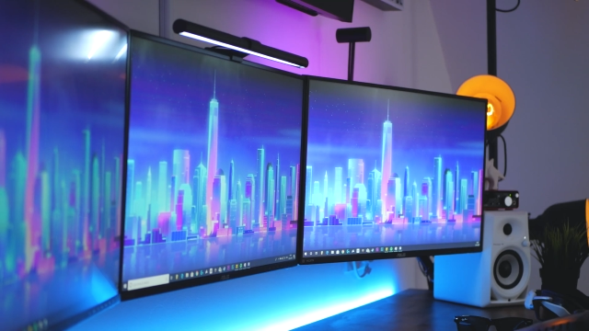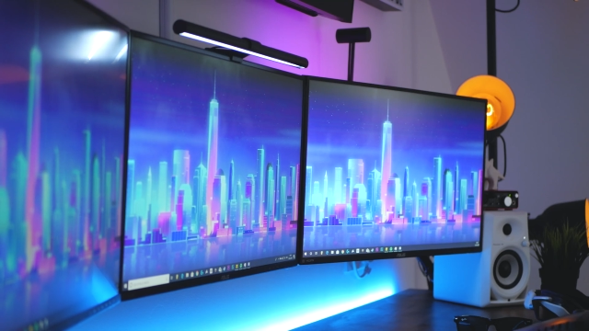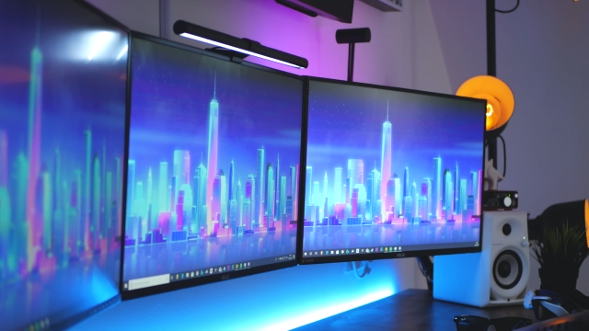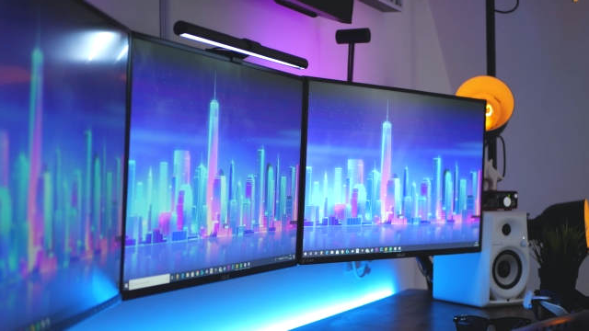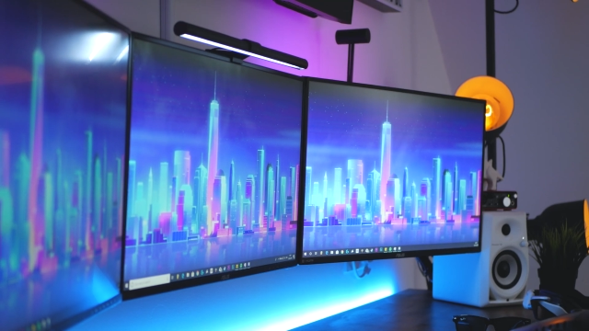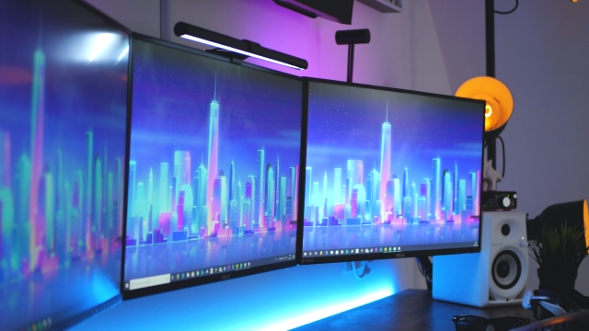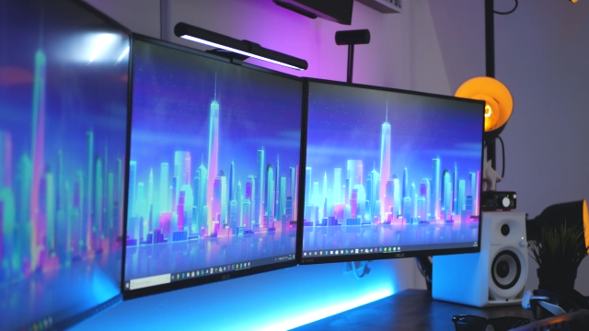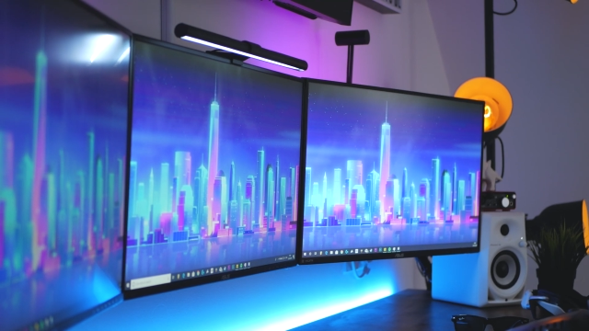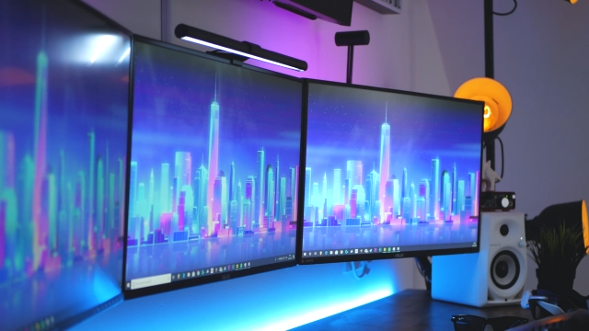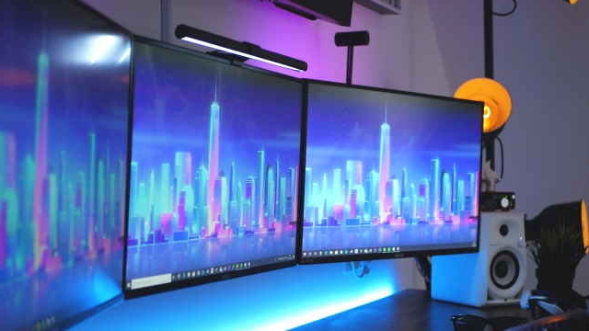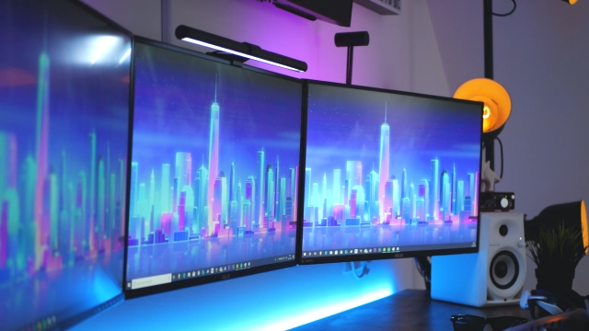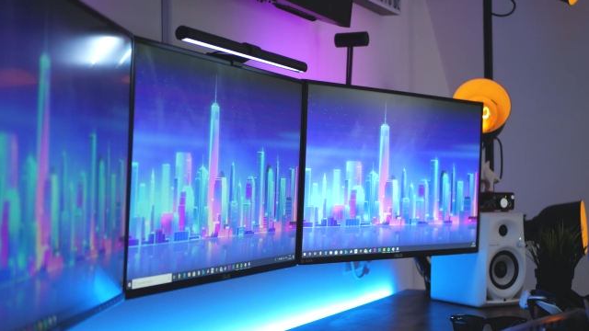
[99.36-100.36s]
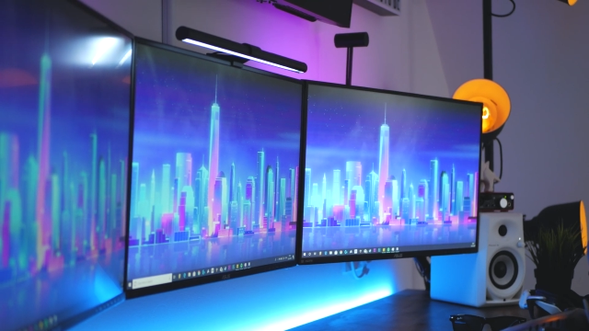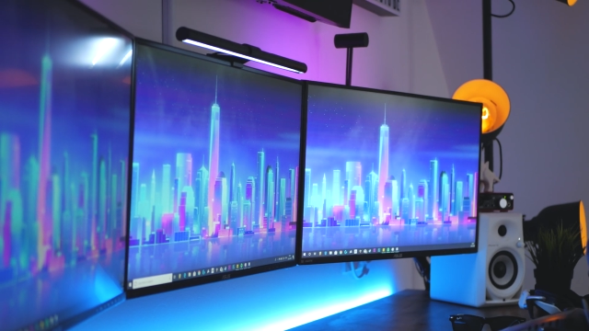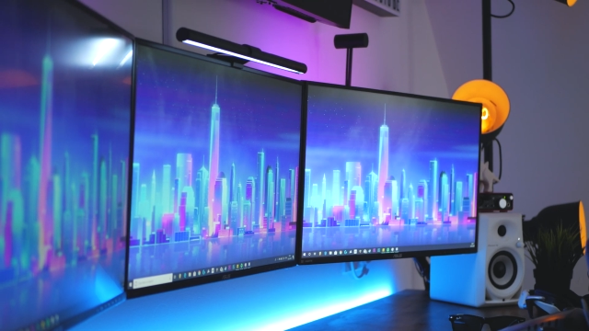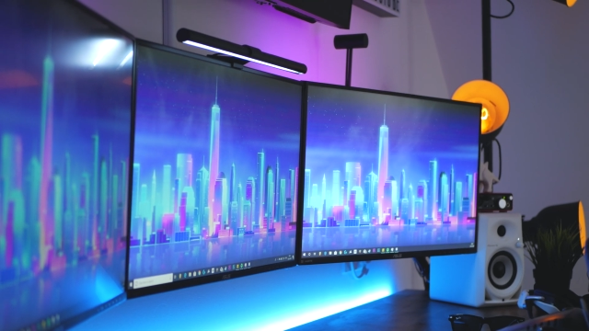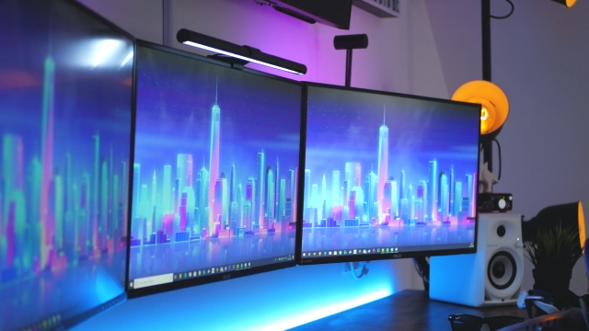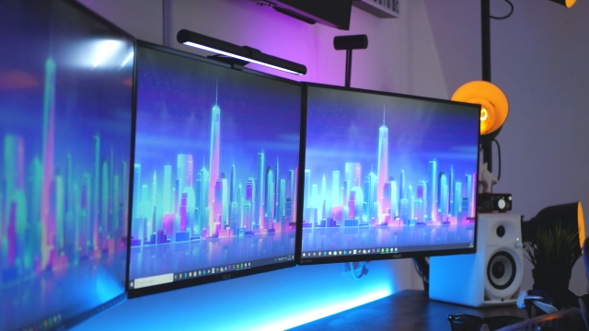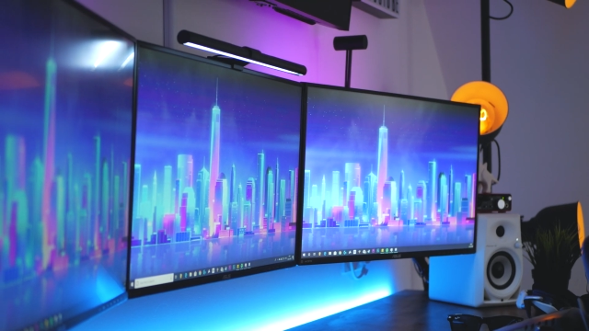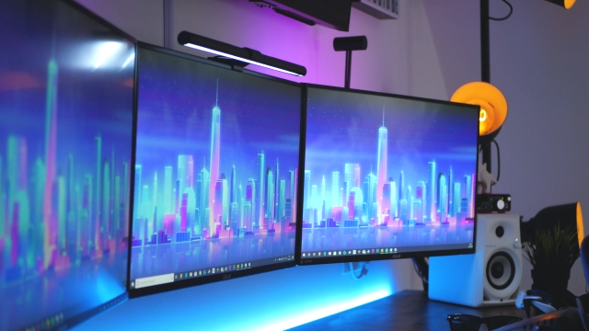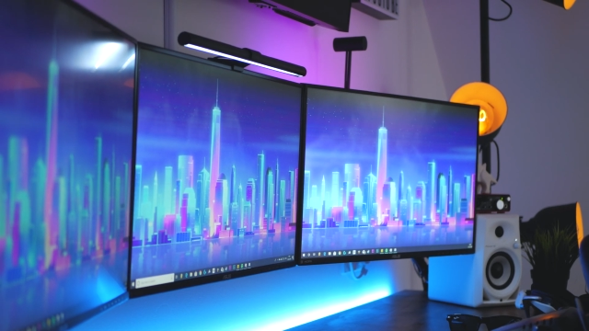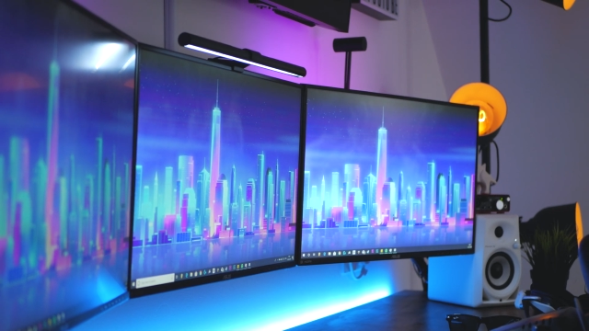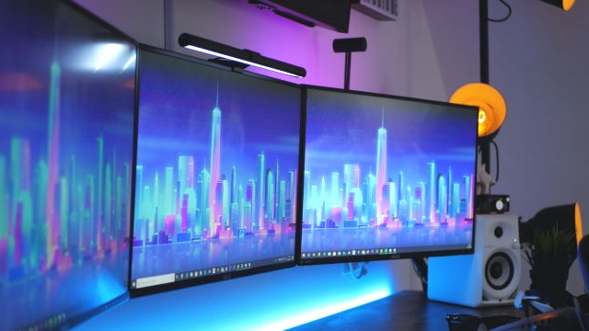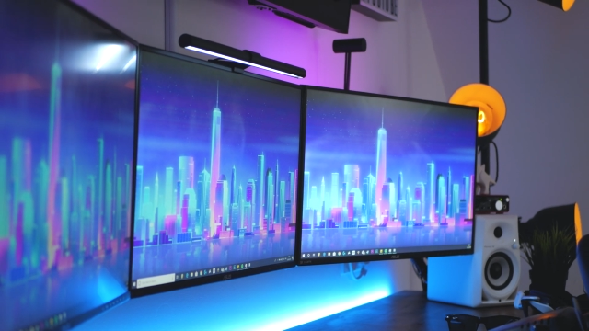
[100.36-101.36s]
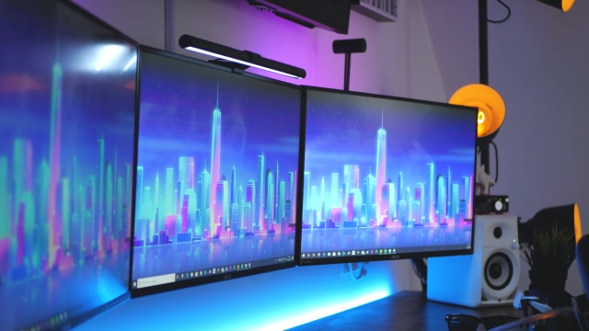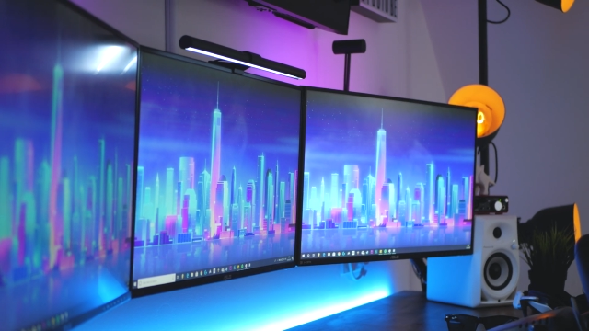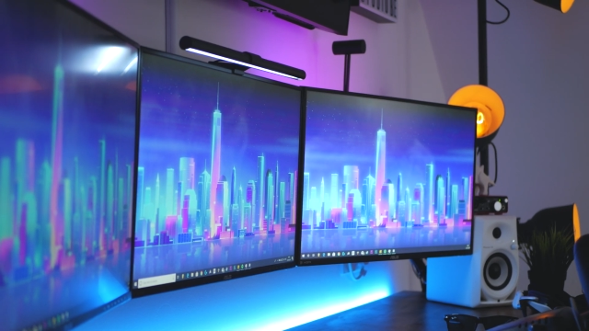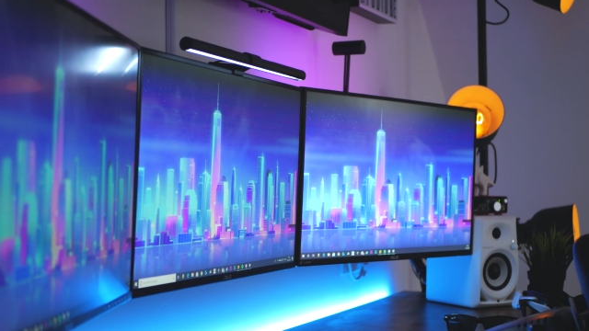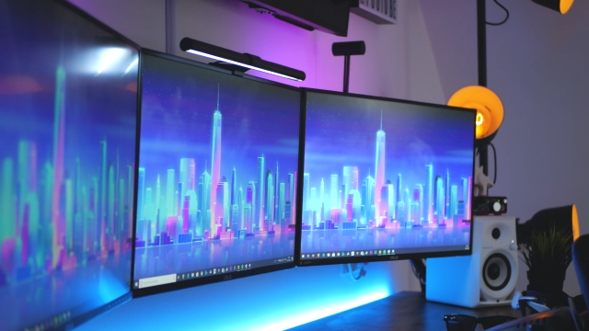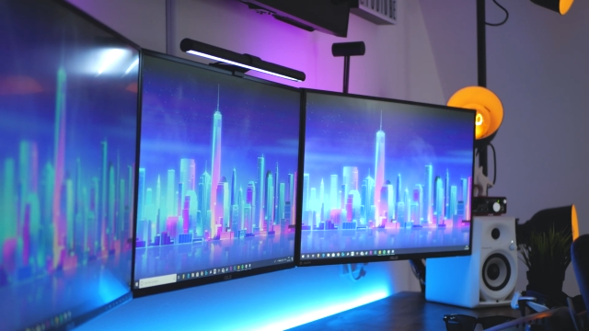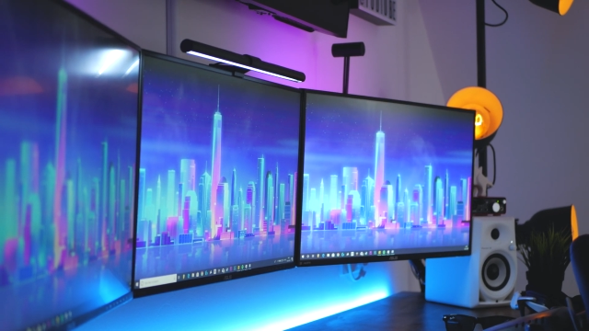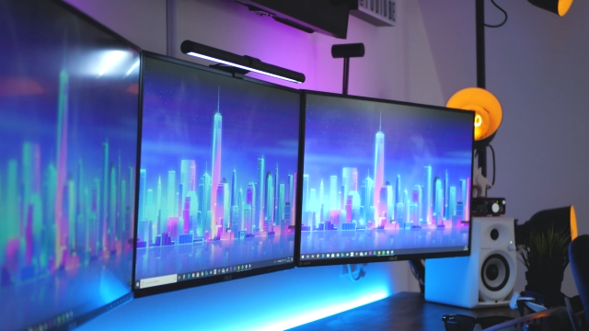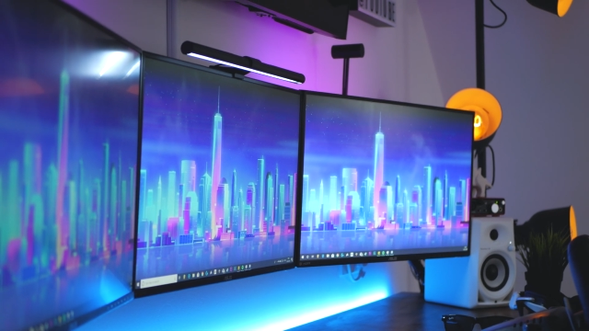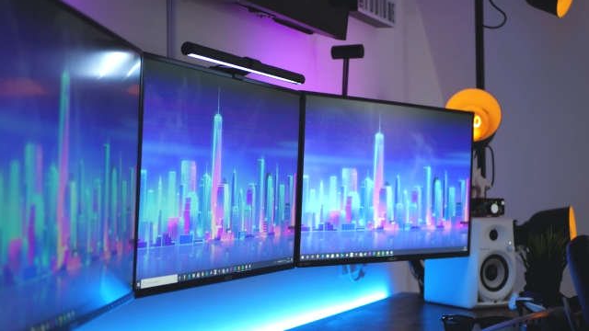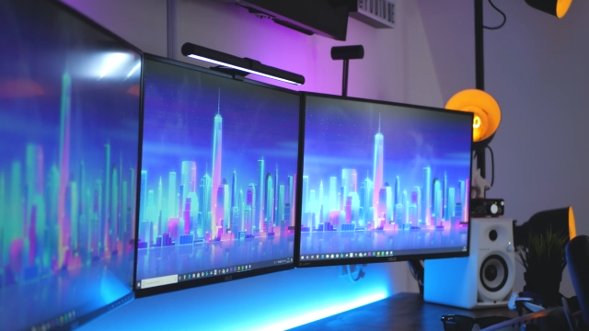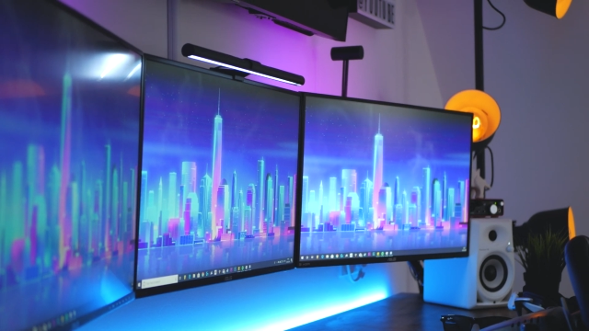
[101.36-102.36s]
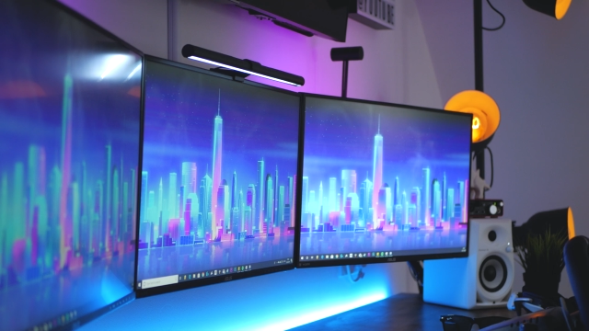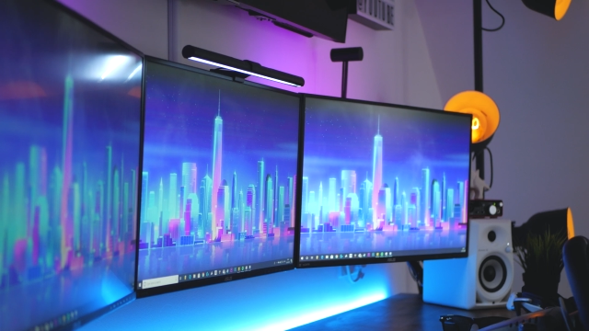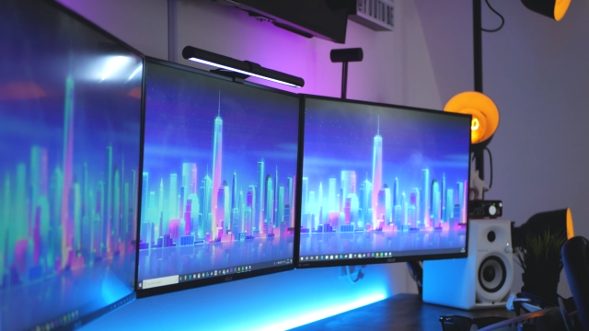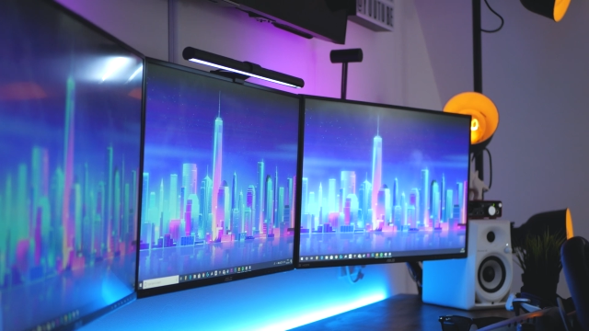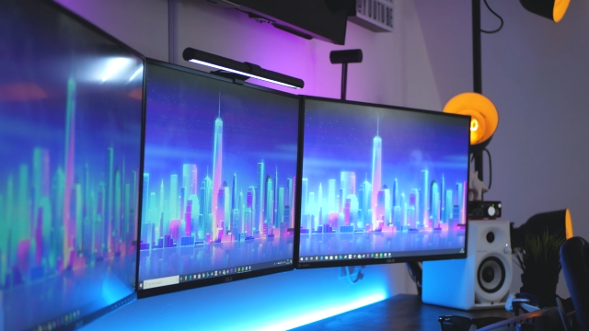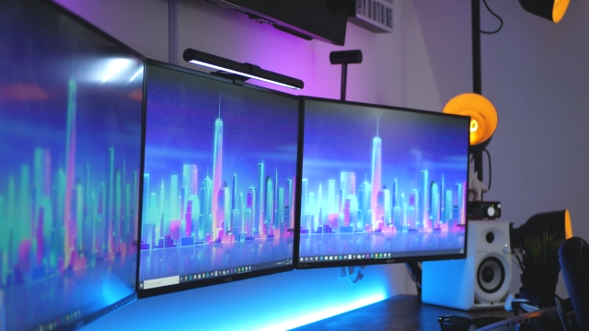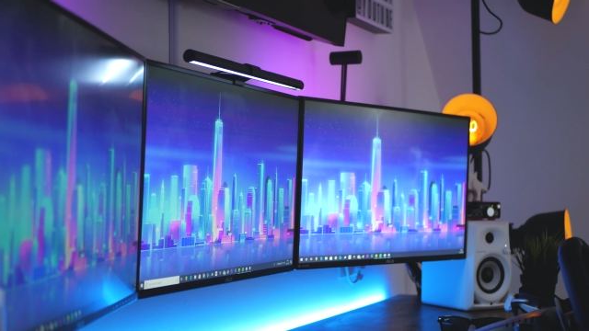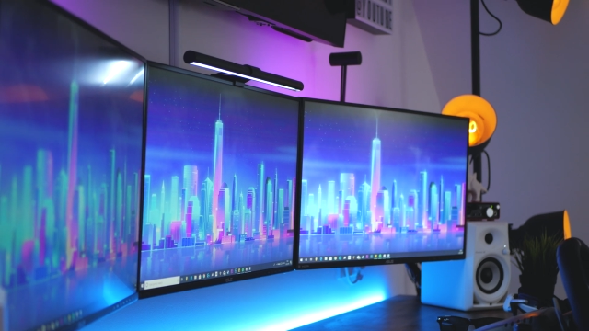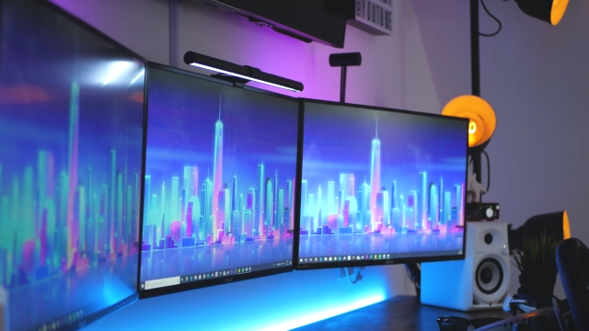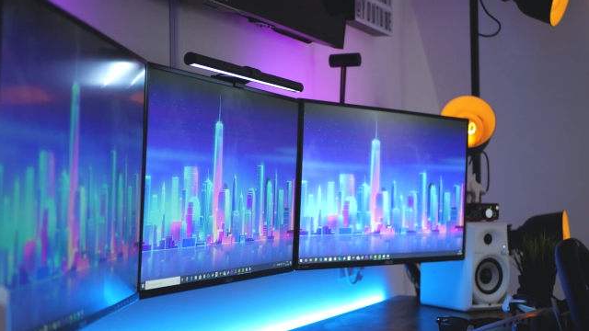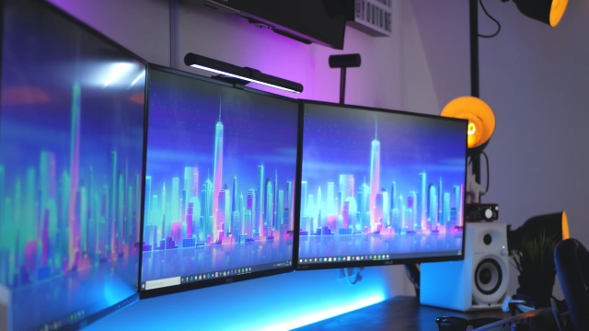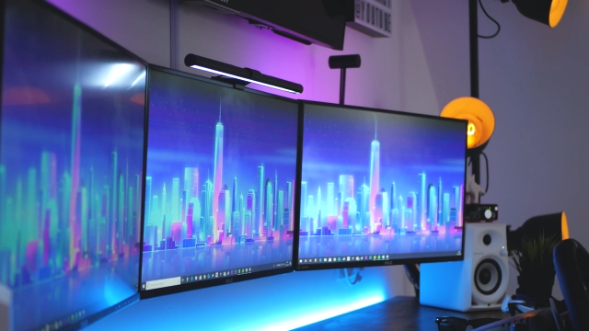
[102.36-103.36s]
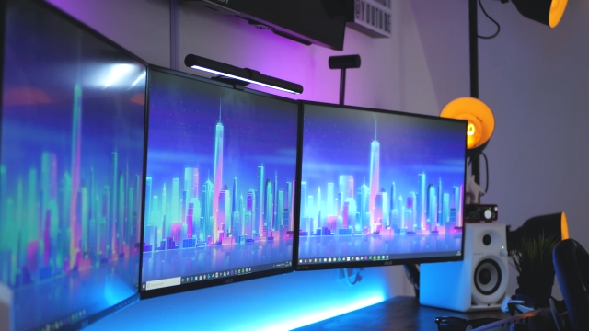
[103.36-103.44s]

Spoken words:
Nobody's mouth can be seen.